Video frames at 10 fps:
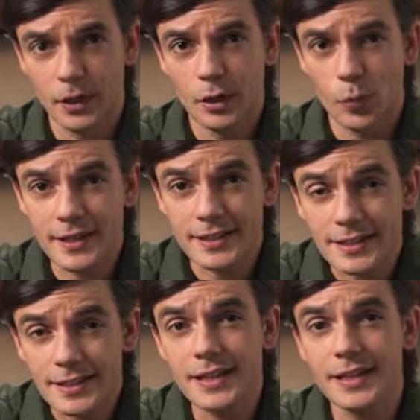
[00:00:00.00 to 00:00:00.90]
We can
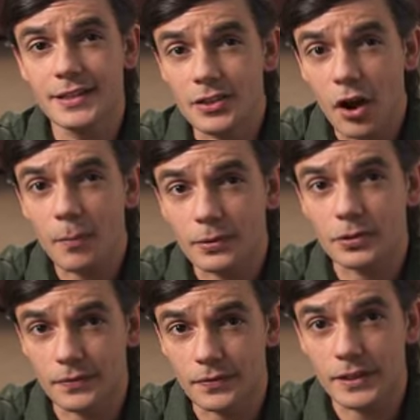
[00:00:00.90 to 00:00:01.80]
see
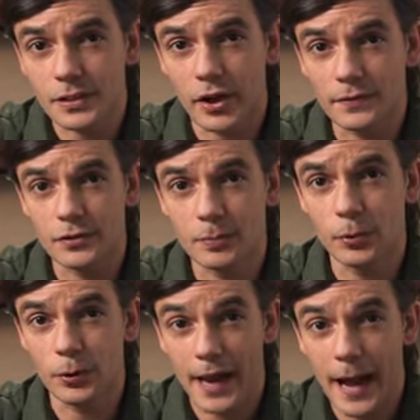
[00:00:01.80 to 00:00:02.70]
examples of this kind of
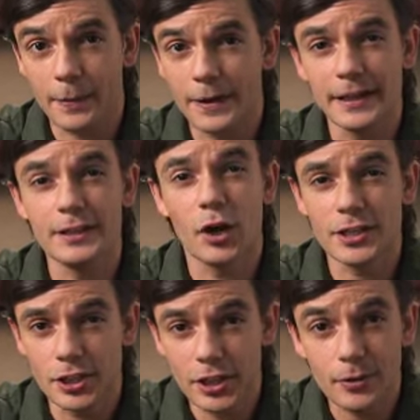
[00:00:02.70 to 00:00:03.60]
support happening in
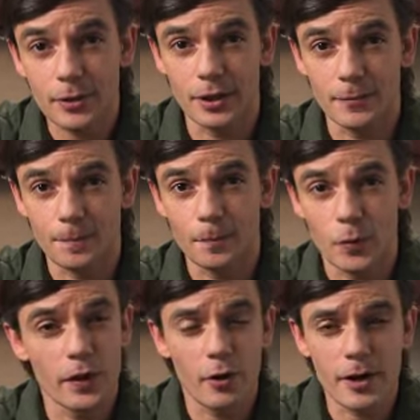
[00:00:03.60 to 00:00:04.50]
Nigeria,
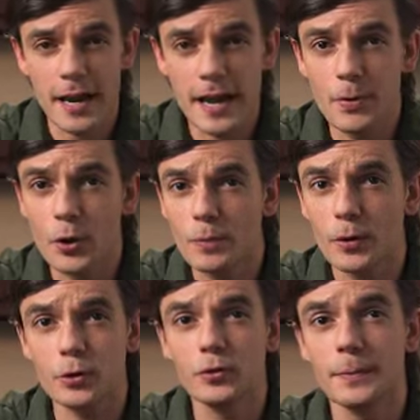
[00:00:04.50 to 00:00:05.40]
where there are neighborhood
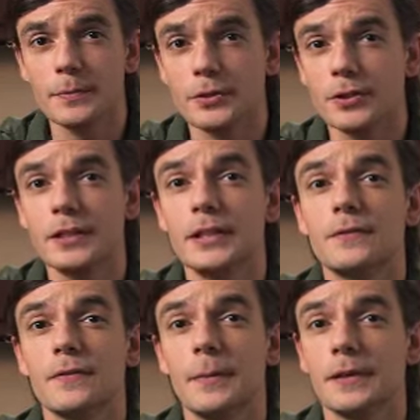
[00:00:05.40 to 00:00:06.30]
programs to teach
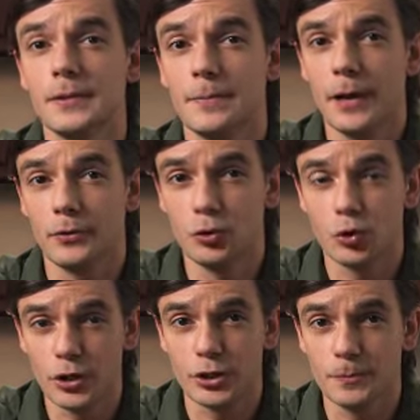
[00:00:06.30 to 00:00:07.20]
families about
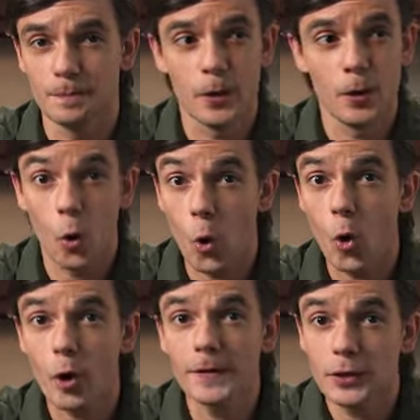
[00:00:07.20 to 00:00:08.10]
nutrition,
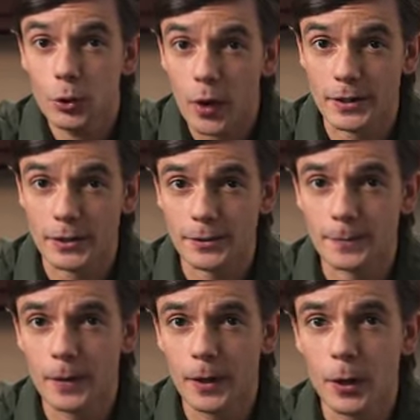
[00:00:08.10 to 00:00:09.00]
or in the US,
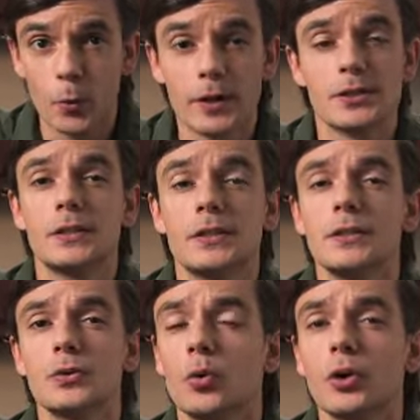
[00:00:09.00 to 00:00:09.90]
where
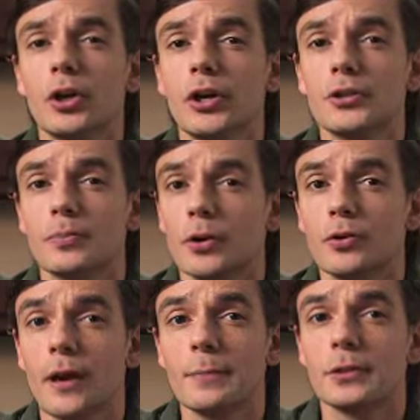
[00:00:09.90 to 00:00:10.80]
cities organize
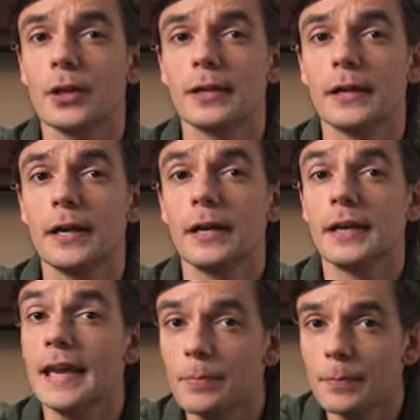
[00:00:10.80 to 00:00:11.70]
programs like
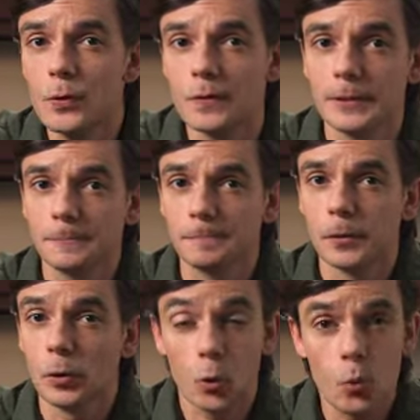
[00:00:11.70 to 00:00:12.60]
Keep Moving
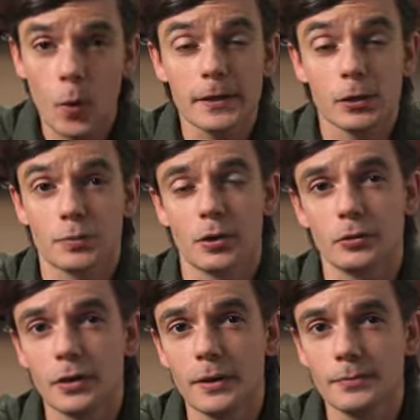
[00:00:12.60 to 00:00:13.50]
or weight loss
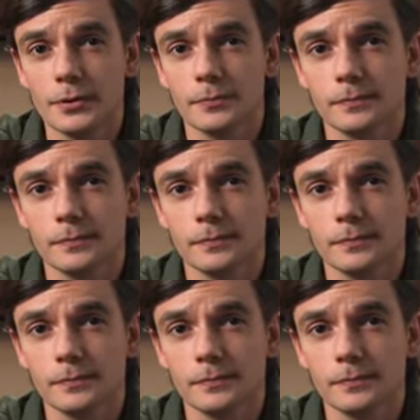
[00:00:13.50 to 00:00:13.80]
programs.